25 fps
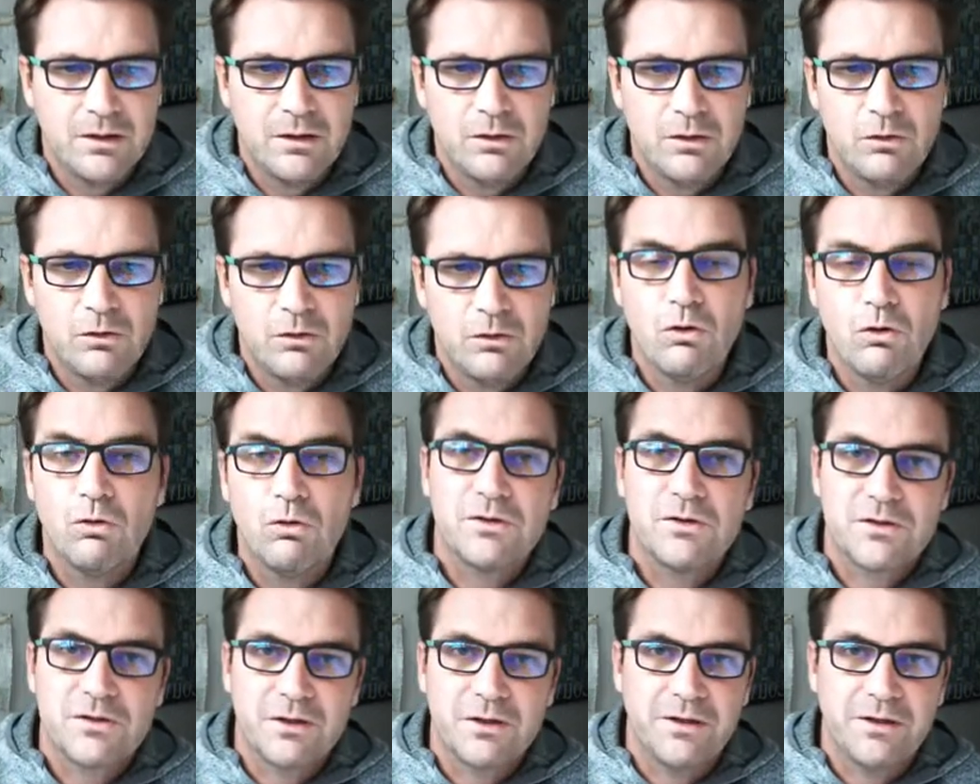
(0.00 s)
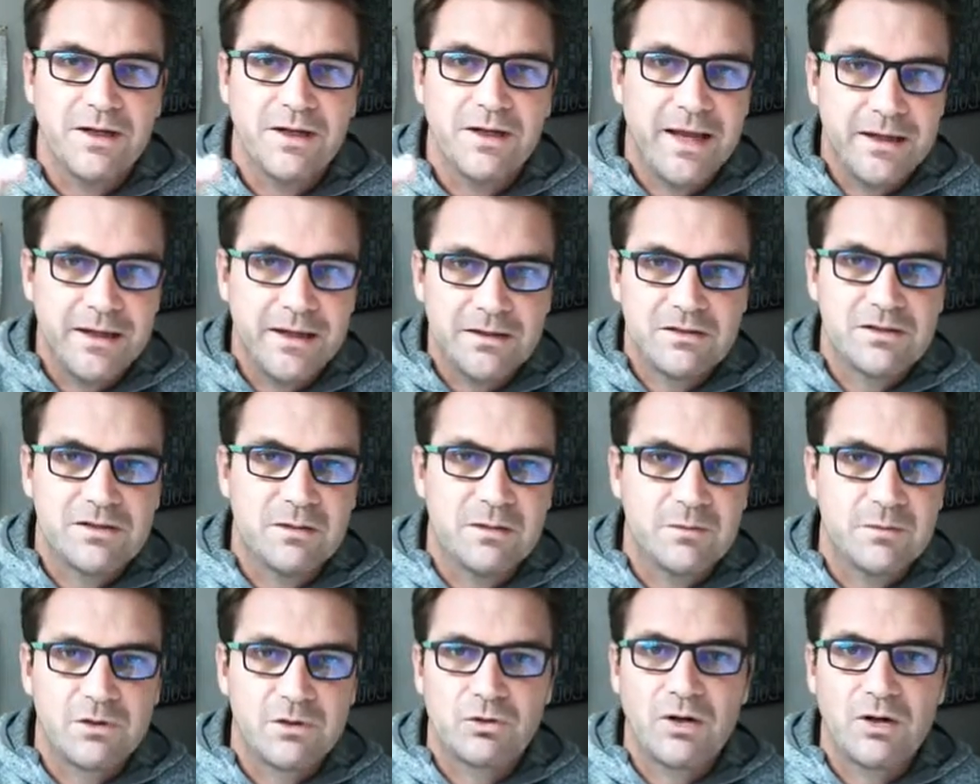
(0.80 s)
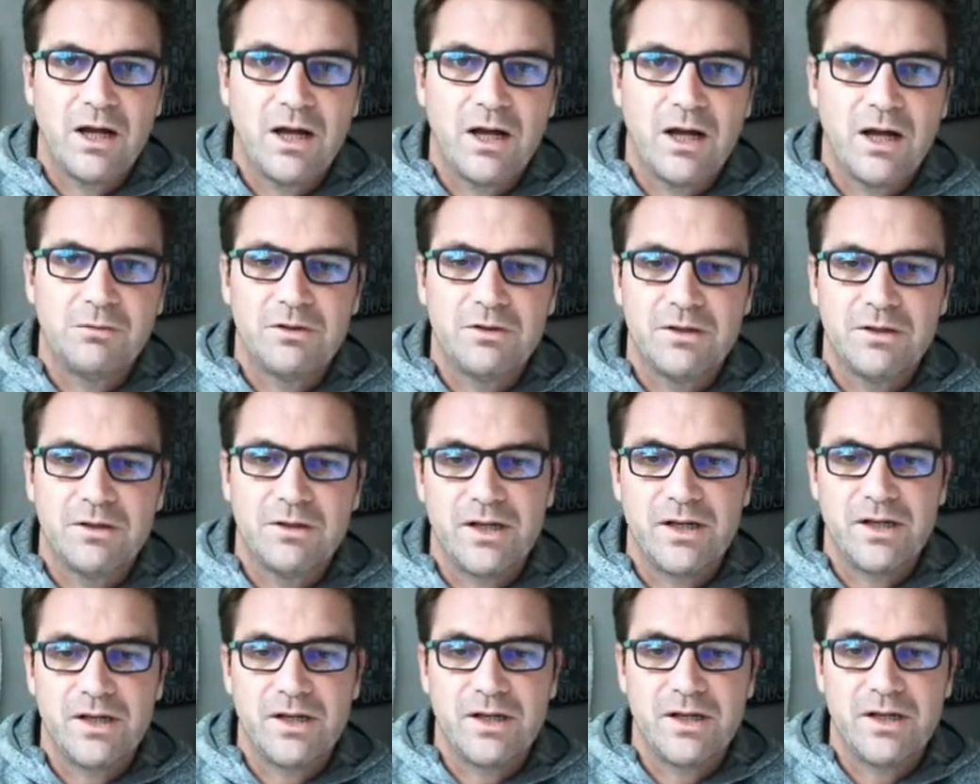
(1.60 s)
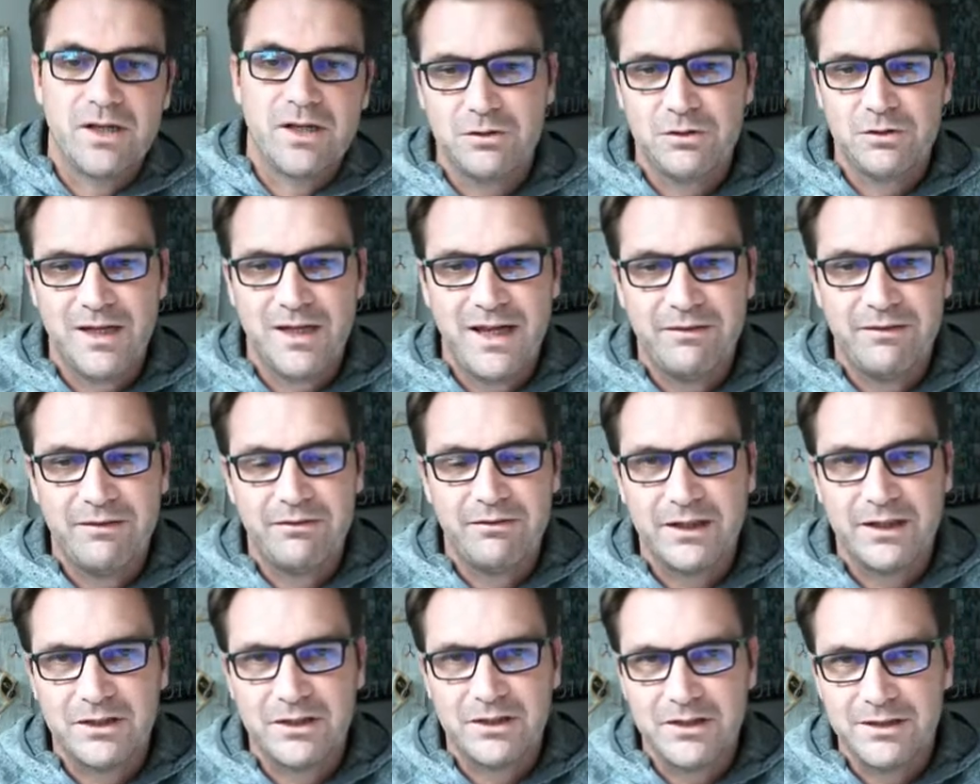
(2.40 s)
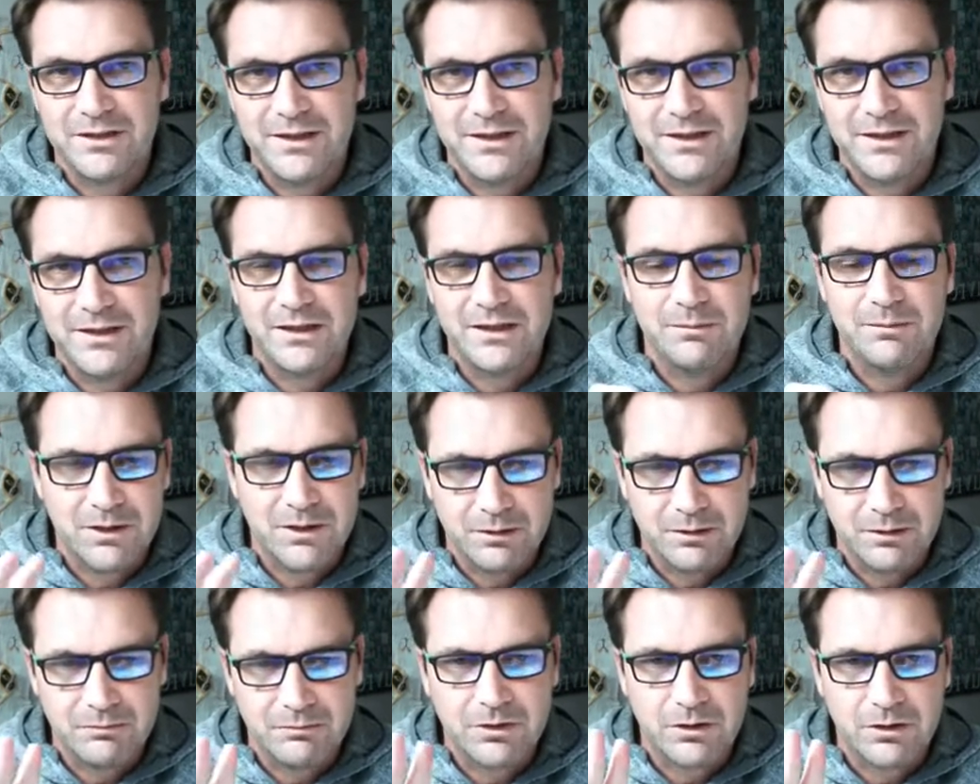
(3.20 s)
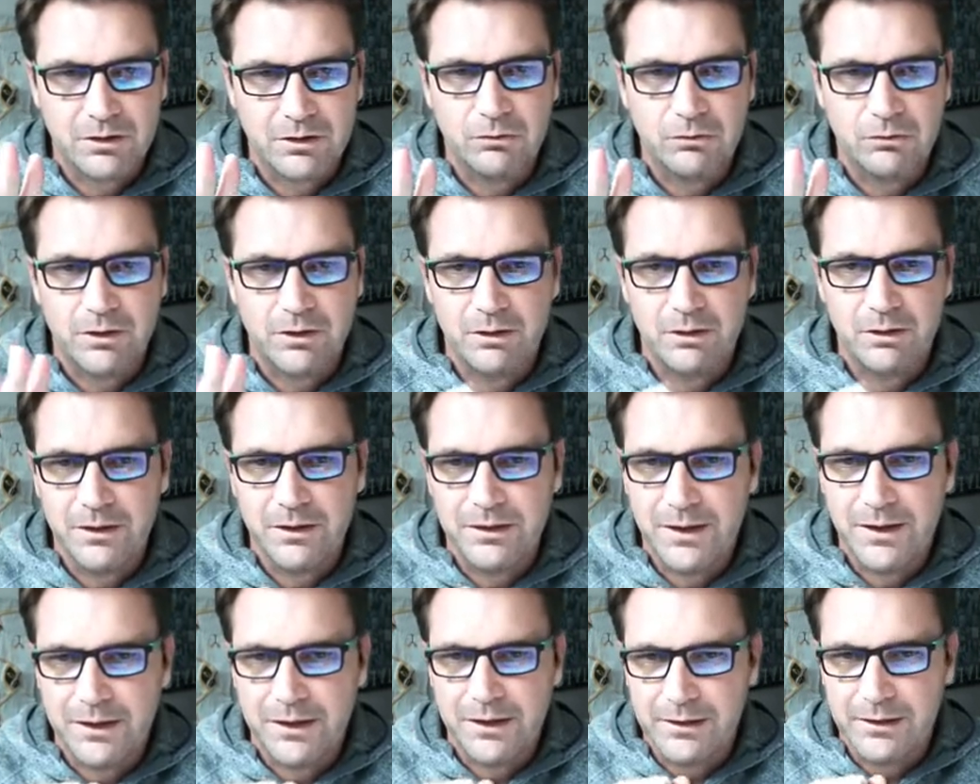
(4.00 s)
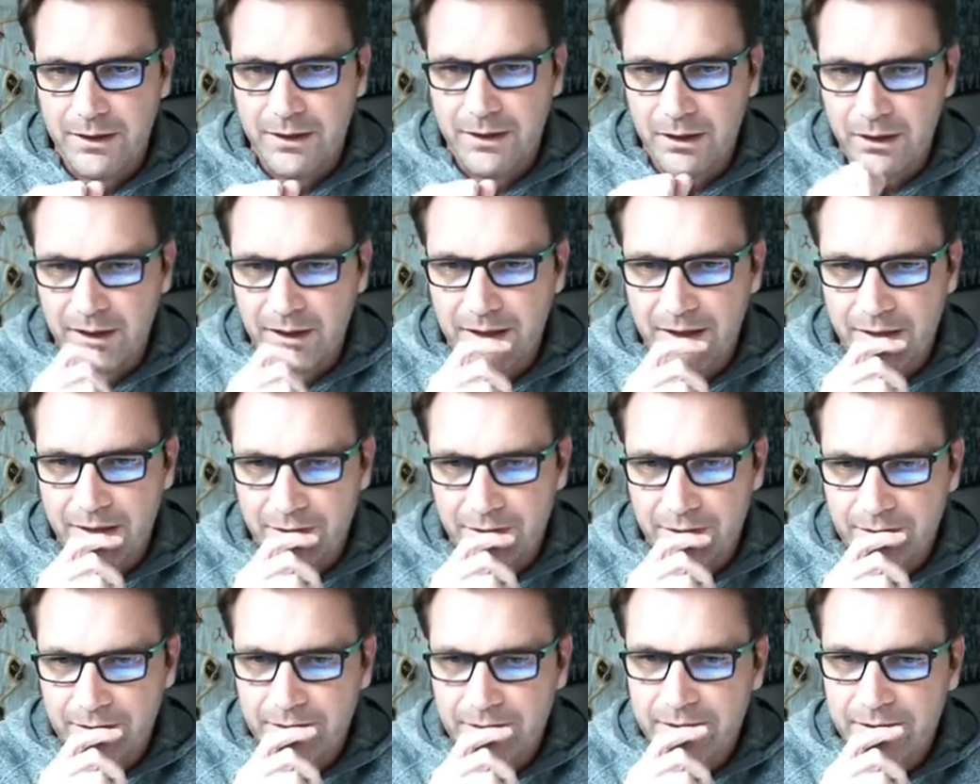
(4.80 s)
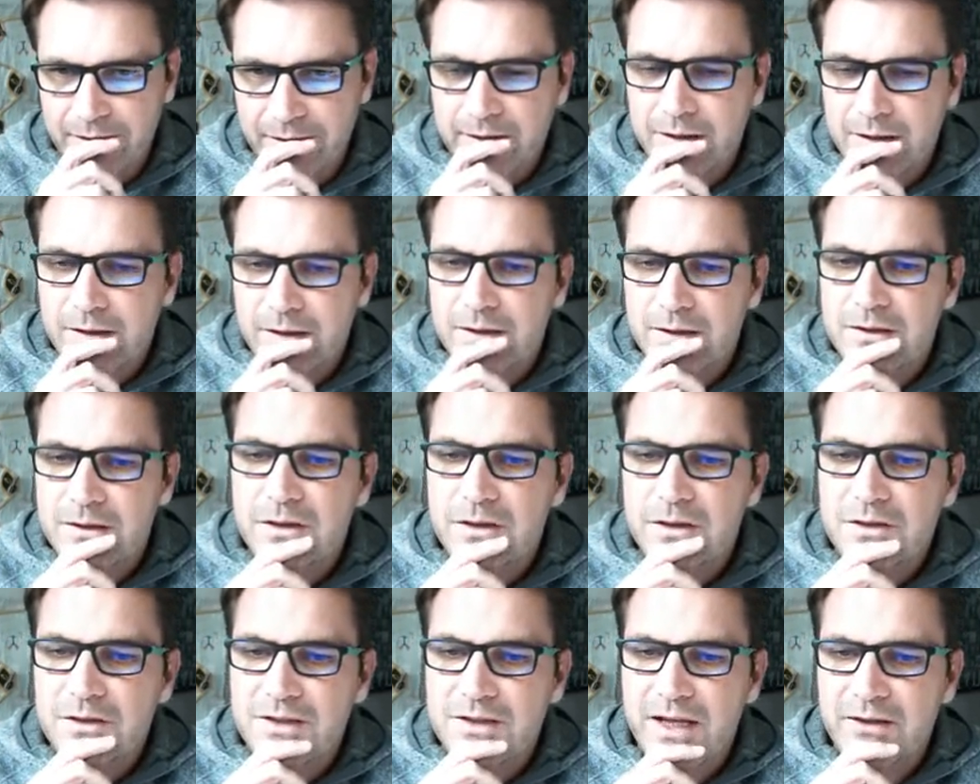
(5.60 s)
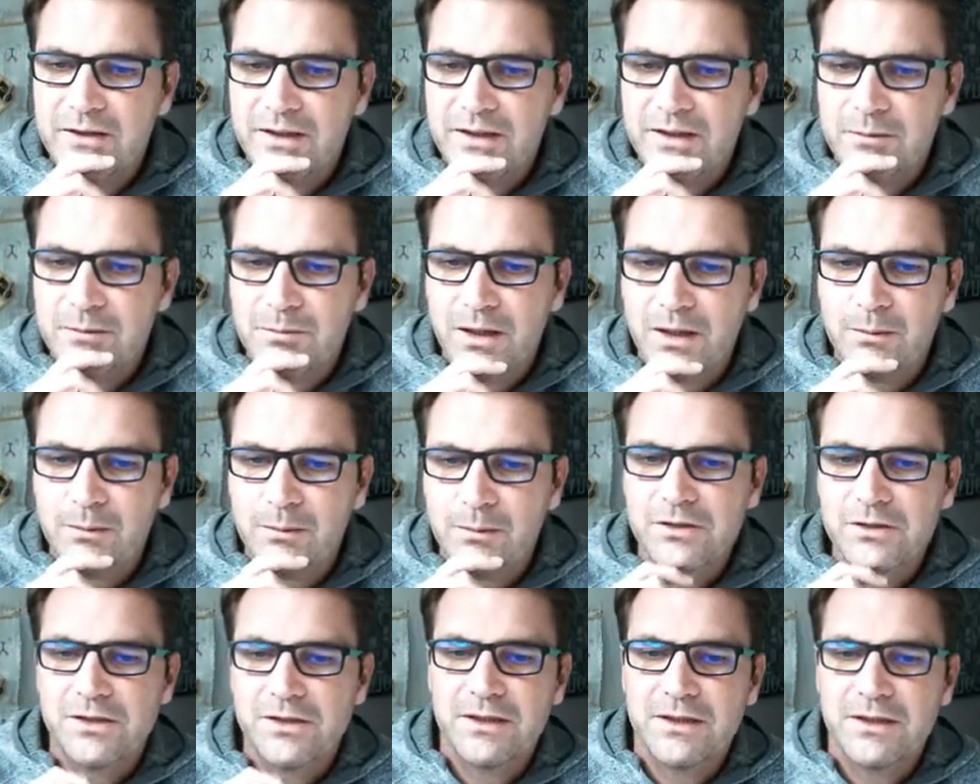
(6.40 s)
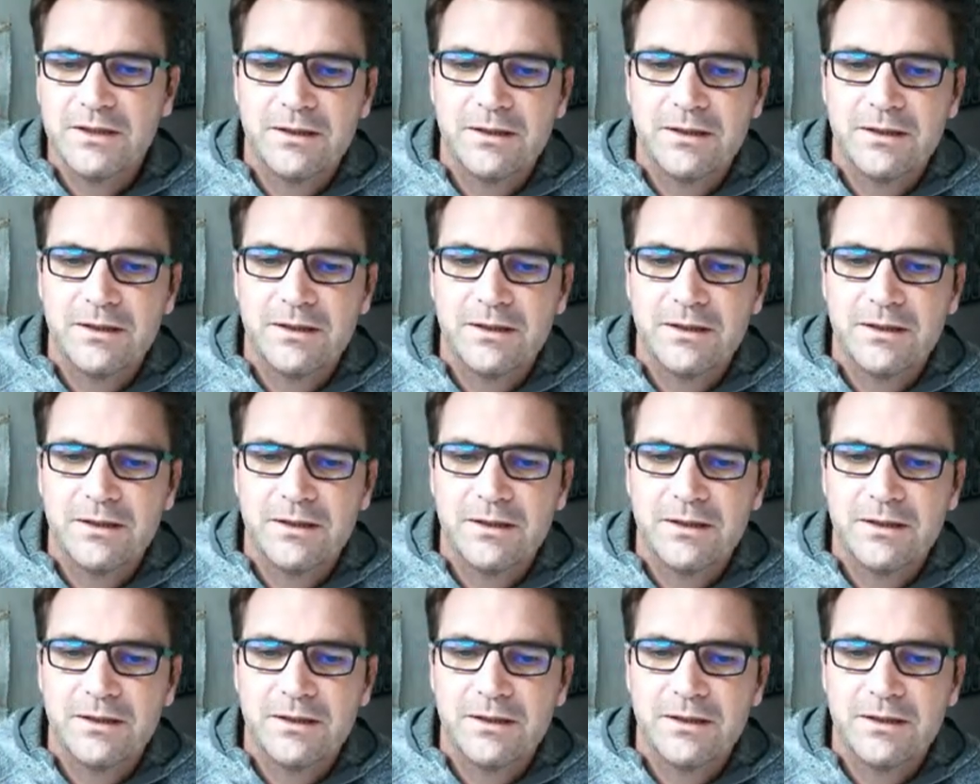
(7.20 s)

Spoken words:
and subscribe to the channel, which I haven't actually done here, but I'm not going to worry about that now either. So saving and publishing